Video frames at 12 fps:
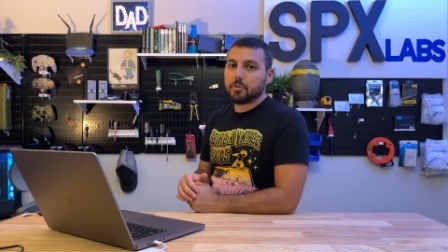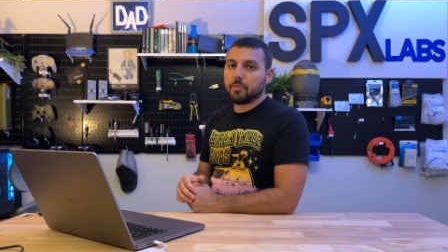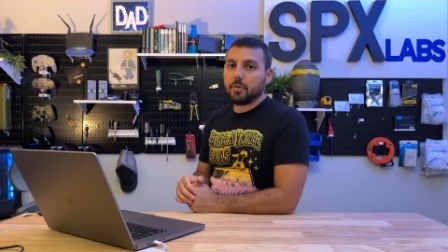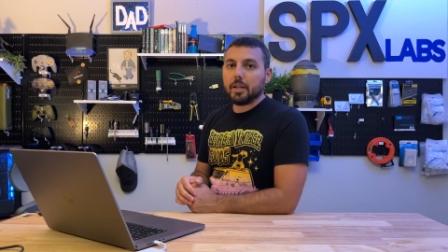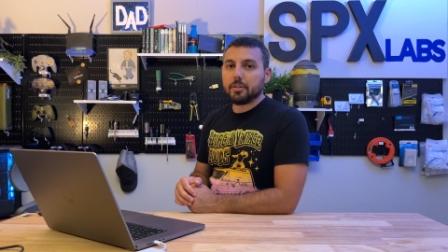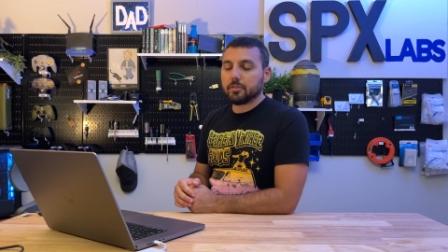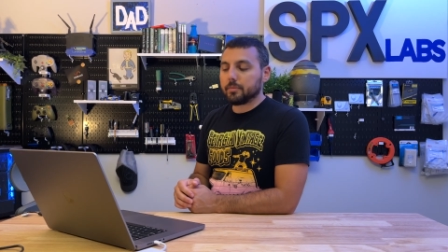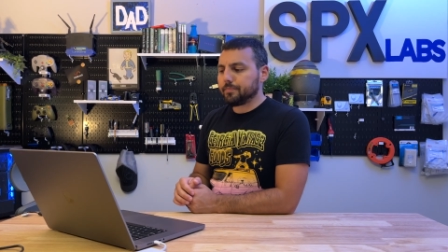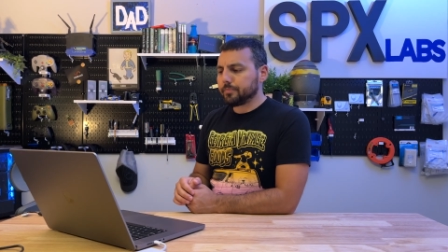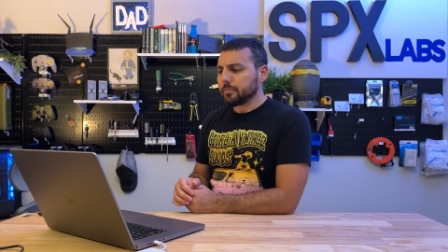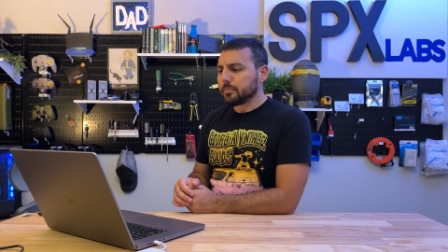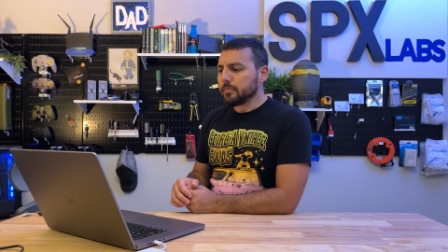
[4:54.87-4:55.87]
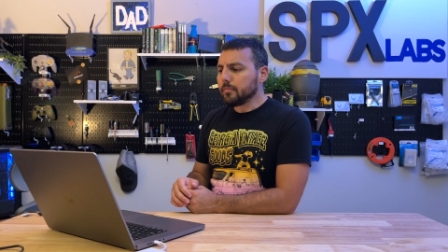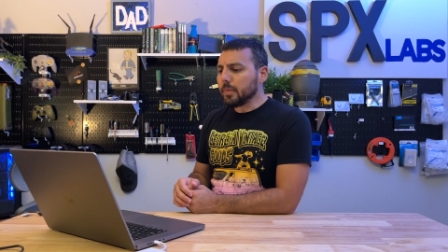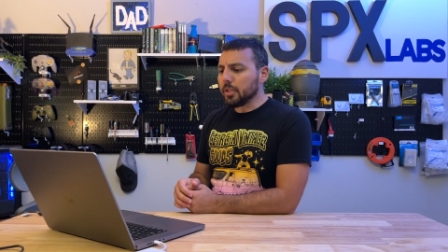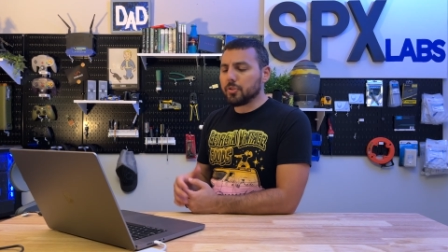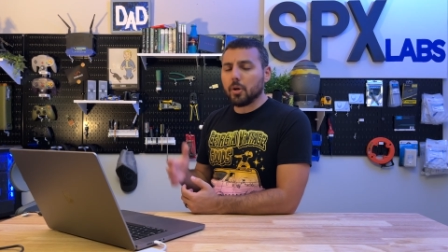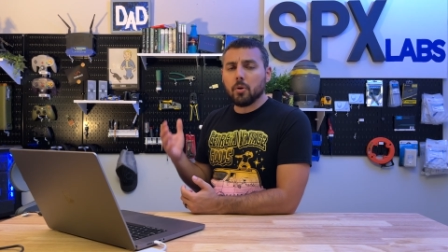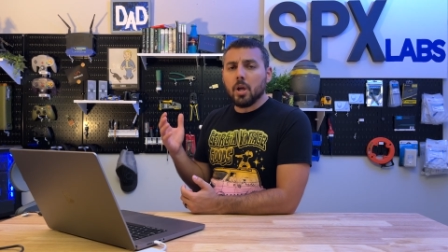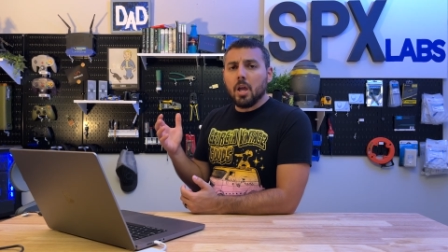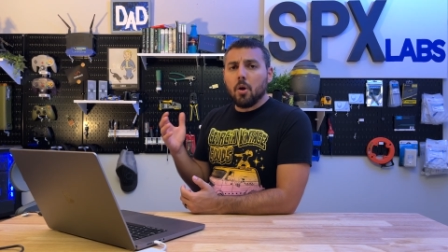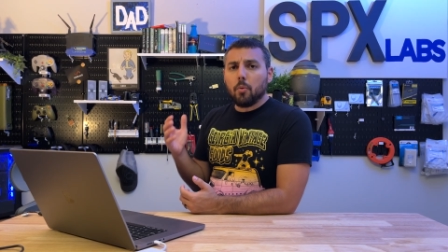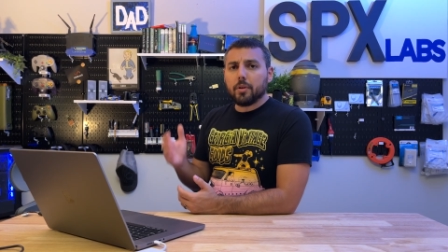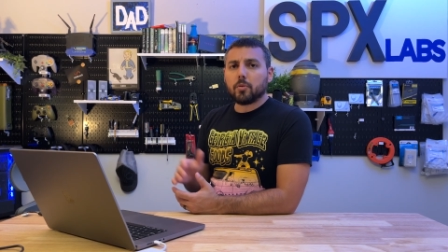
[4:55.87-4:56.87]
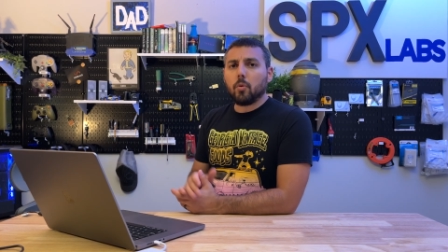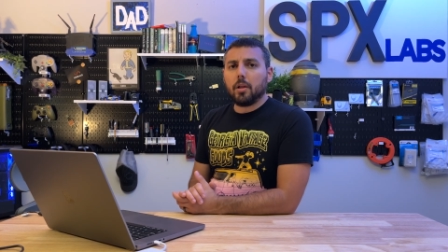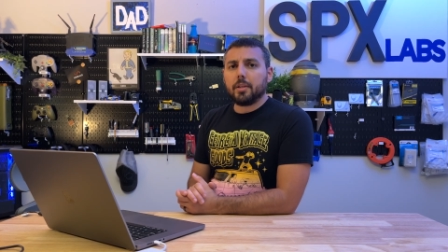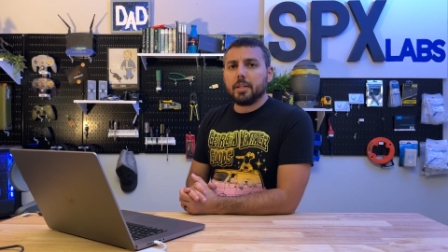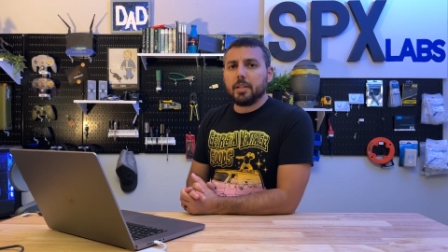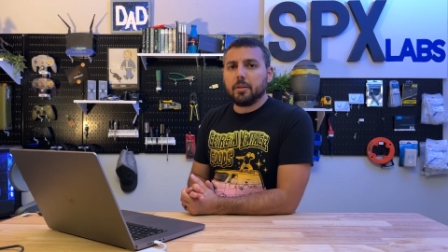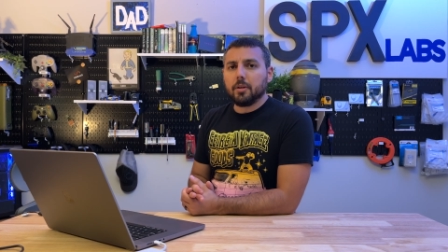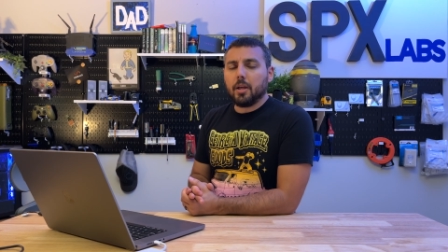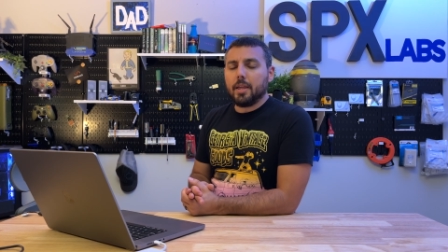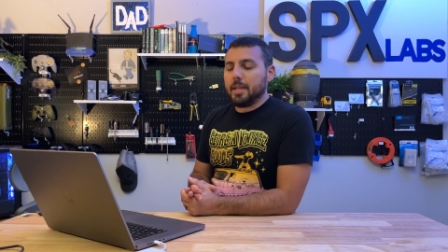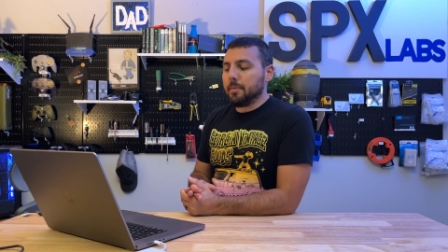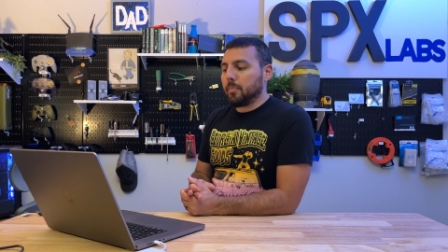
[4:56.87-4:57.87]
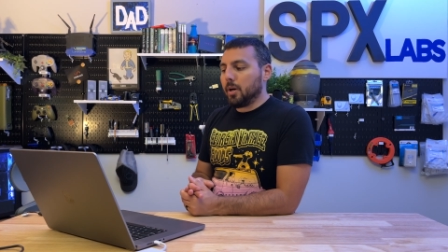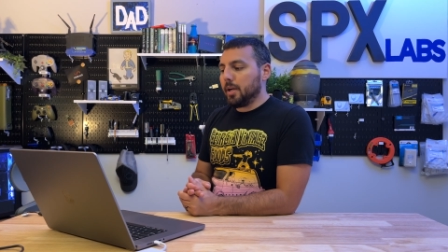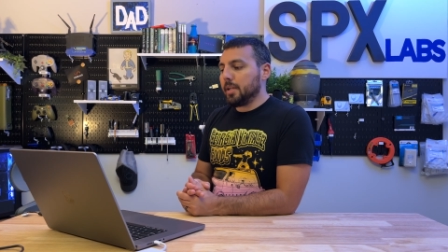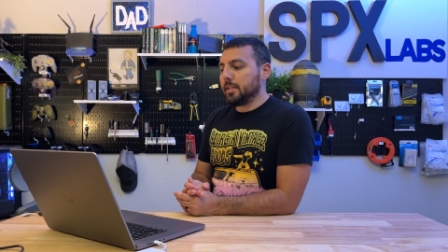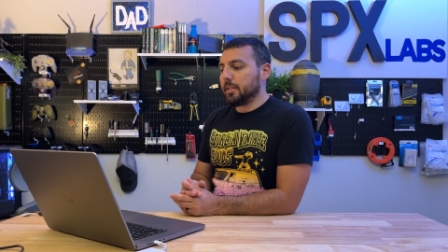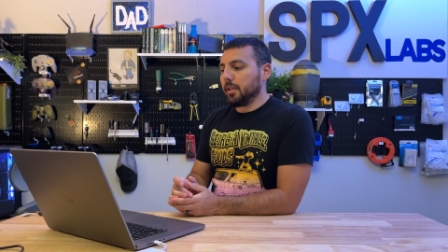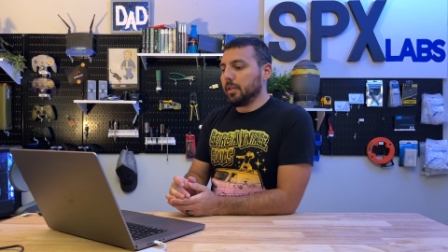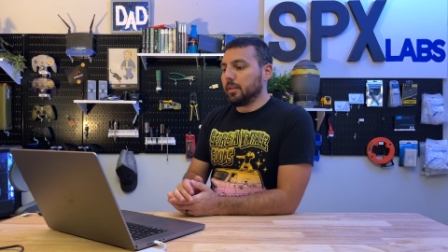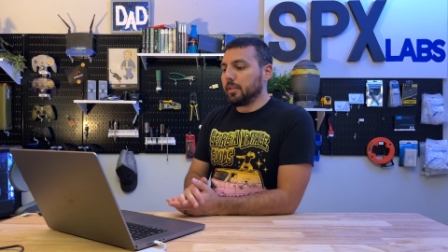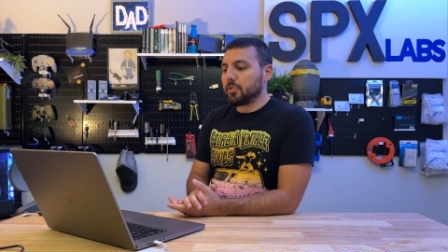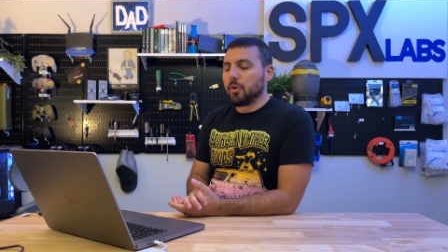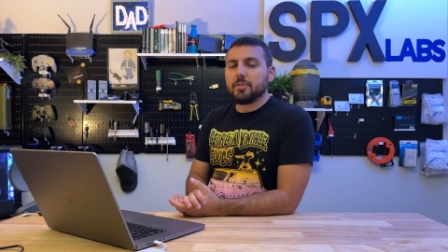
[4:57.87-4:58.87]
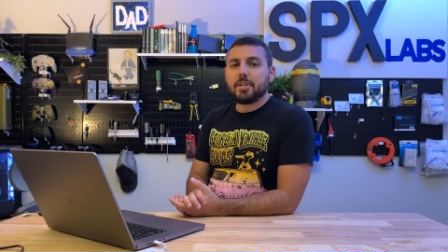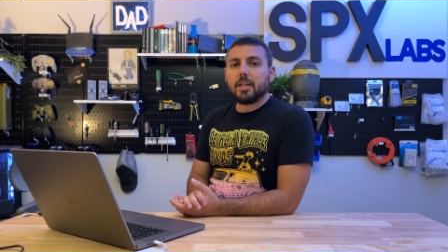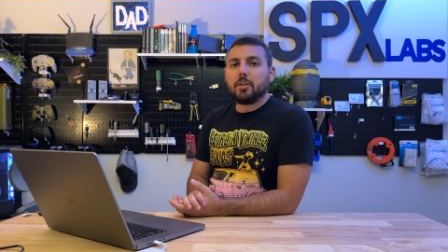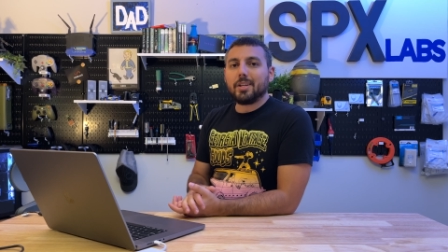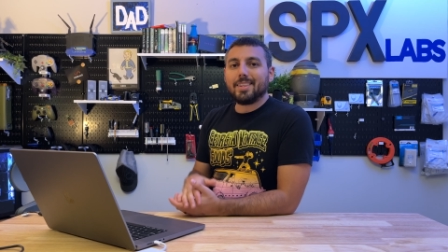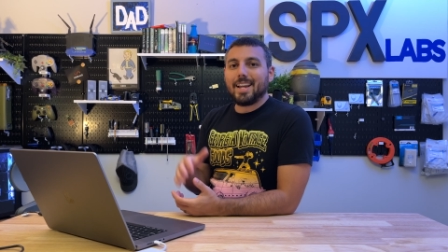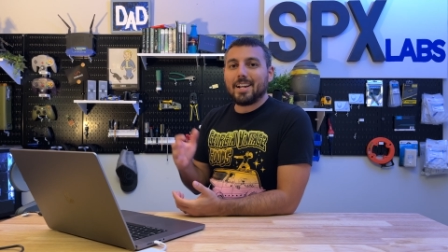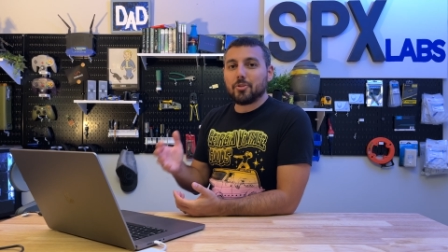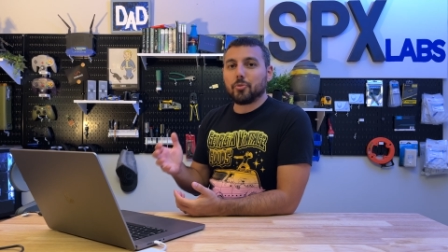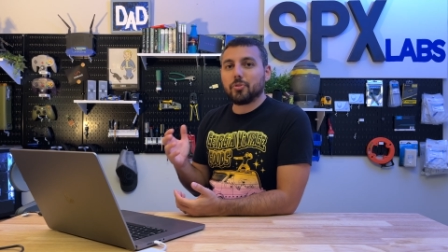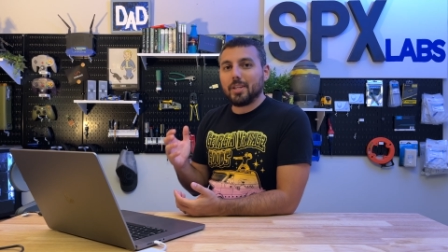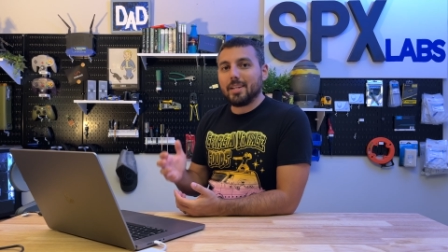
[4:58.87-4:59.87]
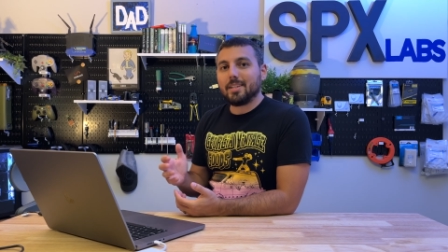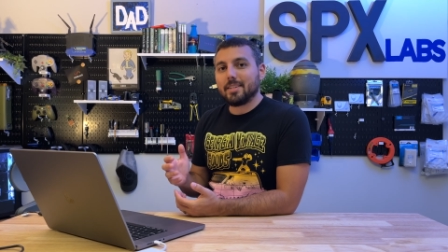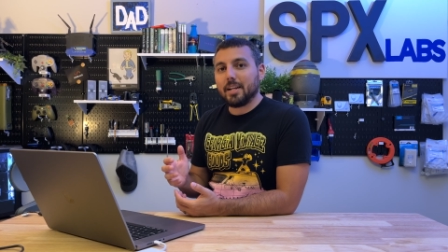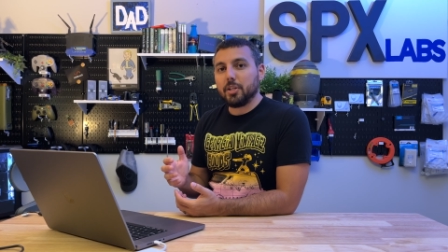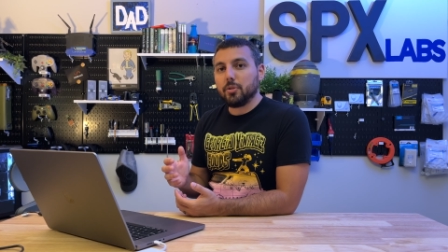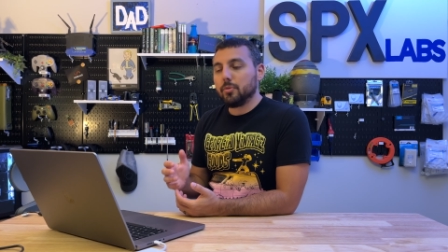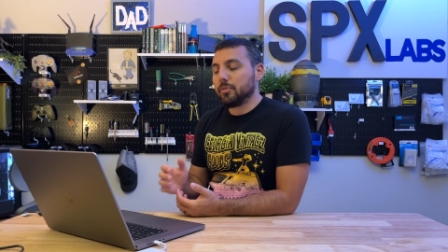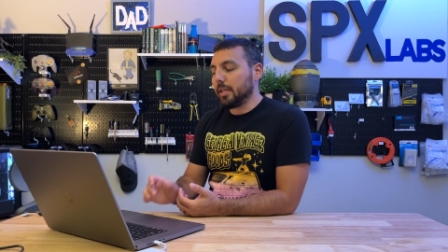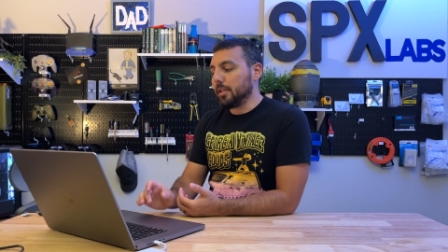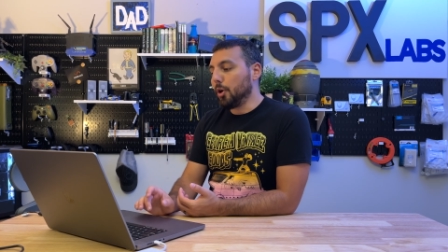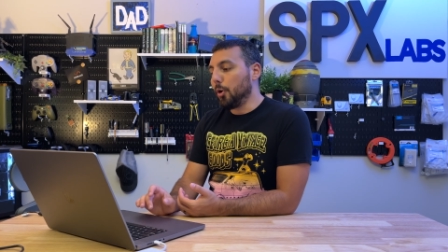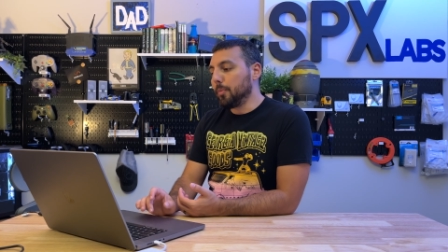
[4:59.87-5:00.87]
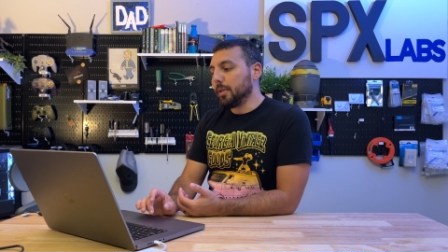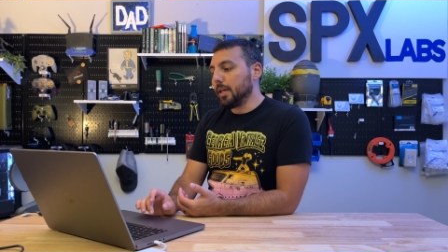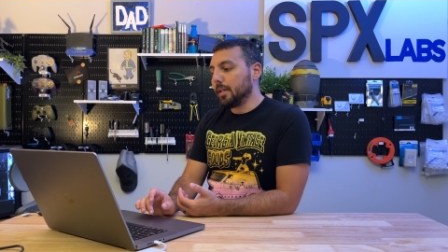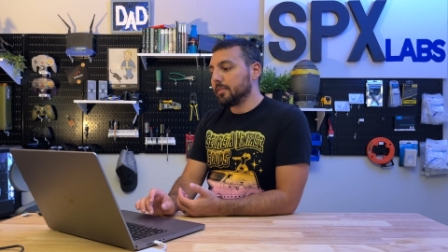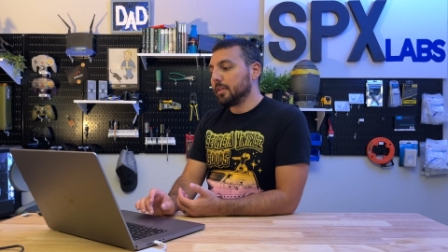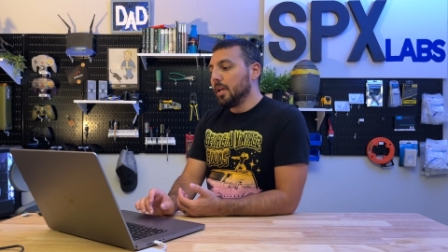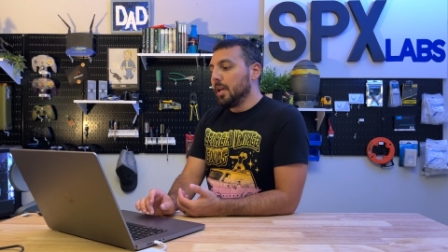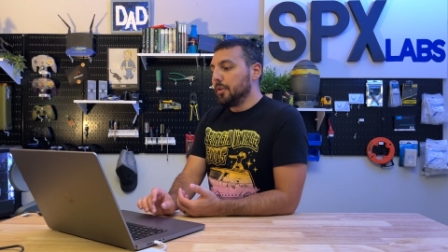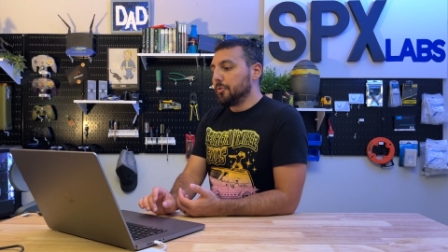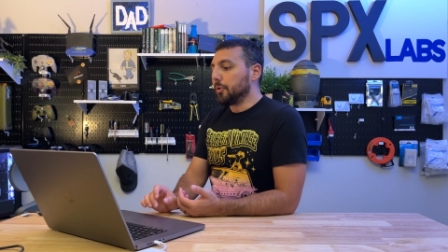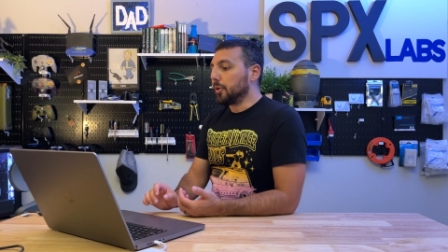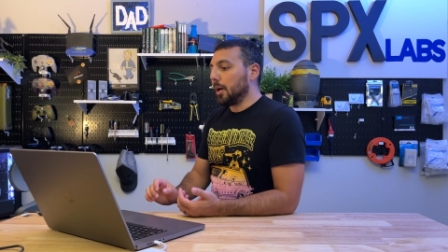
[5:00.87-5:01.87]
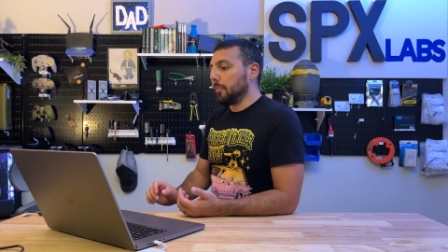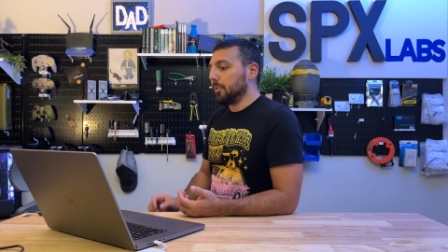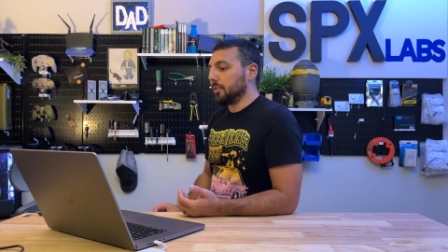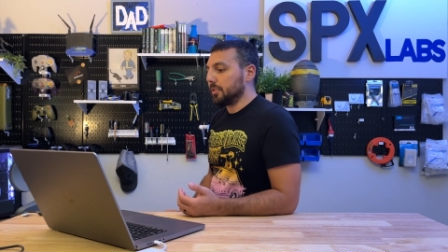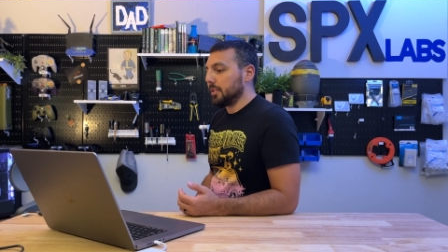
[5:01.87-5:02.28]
device. So with quality uh, in mind, let's go ahead and take a look at the actual settings that I use in OBS to accomplish